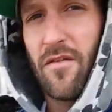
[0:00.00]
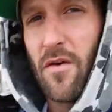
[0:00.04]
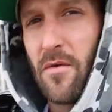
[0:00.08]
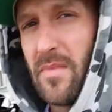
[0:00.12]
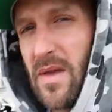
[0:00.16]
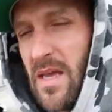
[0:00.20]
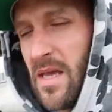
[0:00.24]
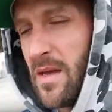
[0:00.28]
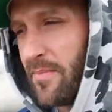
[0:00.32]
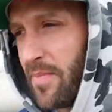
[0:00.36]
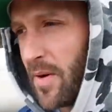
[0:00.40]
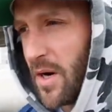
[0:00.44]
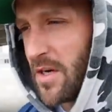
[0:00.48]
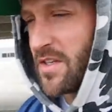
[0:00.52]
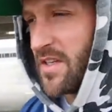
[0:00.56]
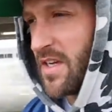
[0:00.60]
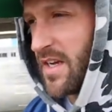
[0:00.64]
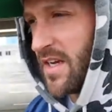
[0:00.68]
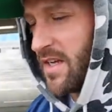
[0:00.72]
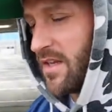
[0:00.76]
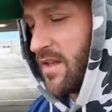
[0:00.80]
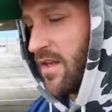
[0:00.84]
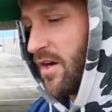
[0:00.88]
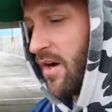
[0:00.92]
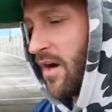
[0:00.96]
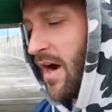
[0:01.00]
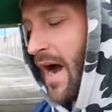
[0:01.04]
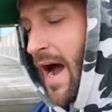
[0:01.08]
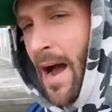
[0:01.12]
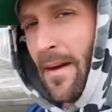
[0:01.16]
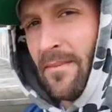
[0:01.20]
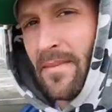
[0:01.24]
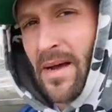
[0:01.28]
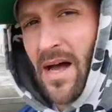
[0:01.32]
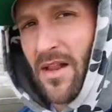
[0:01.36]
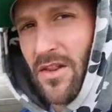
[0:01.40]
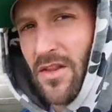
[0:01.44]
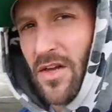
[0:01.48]
For me in particular,
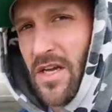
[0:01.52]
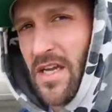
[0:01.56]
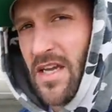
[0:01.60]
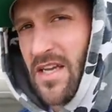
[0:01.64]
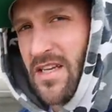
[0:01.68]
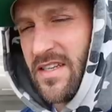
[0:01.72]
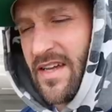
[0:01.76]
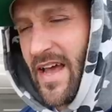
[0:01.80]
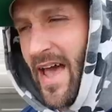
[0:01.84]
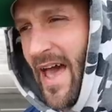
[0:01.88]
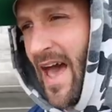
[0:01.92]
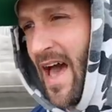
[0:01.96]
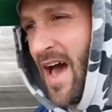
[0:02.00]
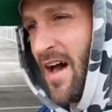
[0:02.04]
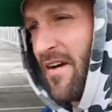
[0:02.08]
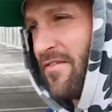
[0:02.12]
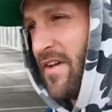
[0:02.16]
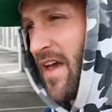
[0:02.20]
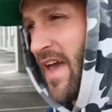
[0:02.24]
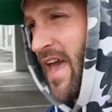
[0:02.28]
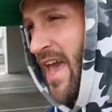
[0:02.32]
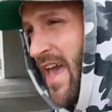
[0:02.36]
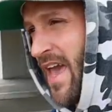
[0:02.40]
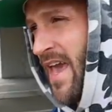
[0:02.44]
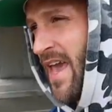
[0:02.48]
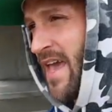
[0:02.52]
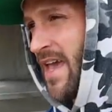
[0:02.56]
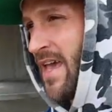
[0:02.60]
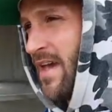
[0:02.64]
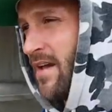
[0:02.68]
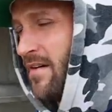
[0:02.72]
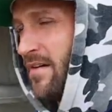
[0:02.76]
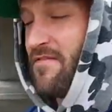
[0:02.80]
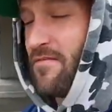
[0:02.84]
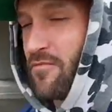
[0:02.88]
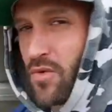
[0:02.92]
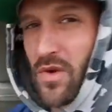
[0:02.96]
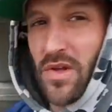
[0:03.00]
I'm not looking to have a
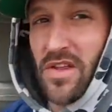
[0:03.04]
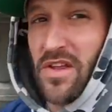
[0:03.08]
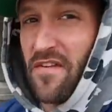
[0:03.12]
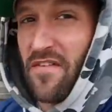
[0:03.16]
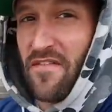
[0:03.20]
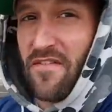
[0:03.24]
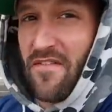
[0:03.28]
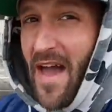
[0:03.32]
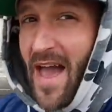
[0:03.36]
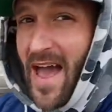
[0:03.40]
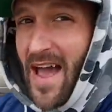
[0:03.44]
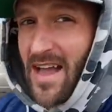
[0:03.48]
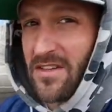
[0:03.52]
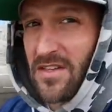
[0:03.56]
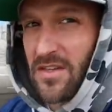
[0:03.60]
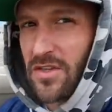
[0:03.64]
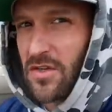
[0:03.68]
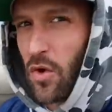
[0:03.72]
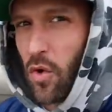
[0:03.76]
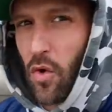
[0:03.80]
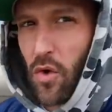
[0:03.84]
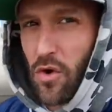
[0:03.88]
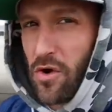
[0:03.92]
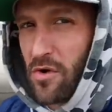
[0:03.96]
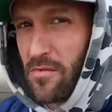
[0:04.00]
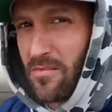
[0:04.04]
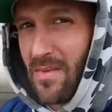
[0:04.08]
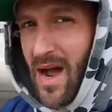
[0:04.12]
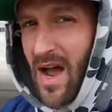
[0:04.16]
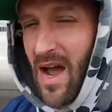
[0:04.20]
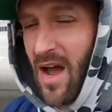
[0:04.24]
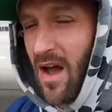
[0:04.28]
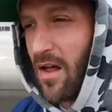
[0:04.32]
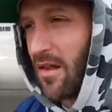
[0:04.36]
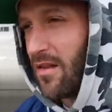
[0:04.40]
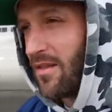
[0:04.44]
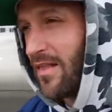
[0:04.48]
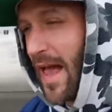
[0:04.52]
really fast quarter
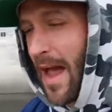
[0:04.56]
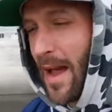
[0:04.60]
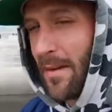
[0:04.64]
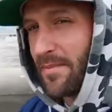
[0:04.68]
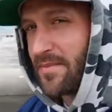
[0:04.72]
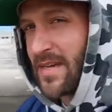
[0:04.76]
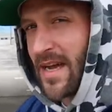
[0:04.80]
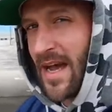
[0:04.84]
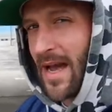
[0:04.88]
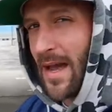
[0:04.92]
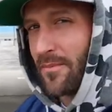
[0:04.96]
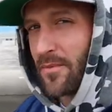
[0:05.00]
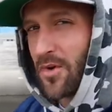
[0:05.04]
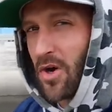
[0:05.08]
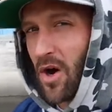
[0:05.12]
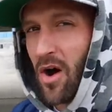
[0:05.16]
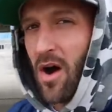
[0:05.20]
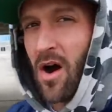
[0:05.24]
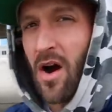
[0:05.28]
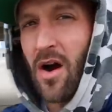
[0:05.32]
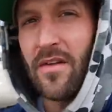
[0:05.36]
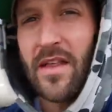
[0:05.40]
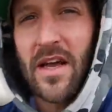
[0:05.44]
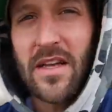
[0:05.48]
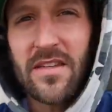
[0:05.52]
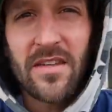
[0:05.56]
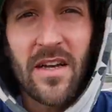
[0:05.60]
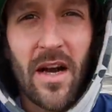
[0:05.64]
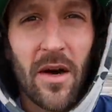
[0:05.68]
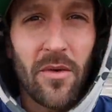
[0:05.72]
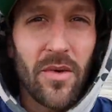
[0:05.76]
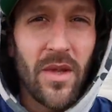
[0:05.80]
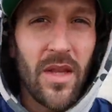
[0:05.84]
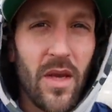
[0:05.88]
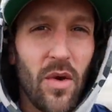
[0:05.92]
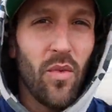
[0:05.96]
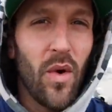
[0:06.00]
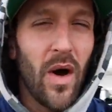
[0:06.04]
mile lap time car. That's not
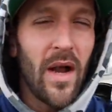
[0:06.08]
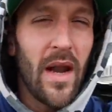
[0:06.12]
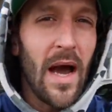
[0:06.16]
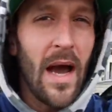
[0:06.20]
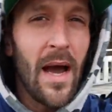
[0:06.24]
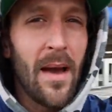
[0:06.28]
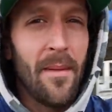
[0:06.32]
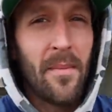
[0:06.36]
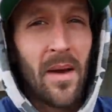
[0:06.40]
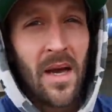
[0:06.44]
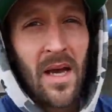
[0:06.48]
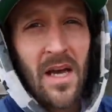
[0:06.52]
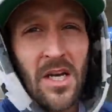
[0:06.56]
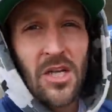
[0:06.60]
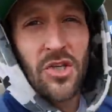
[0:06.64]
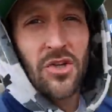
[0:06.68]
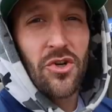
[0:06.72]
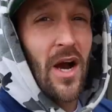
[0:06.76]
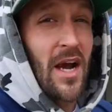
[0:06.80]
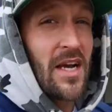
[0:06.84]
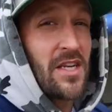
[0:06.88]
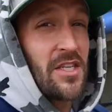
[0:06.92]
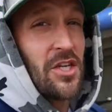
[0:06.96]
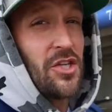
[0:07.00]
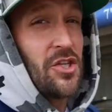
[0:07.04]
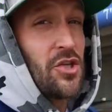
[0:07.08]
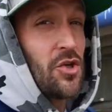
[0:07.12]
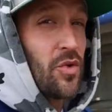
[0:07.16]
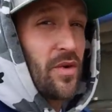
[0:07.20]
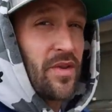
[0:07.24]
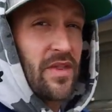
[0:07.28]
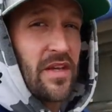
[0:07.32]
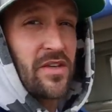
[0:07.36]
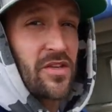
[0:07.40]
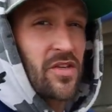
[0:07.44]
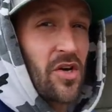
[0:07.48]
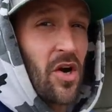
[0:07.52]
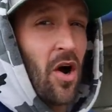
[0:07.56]
really what I'm trying to do
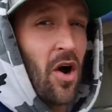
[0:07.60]
with this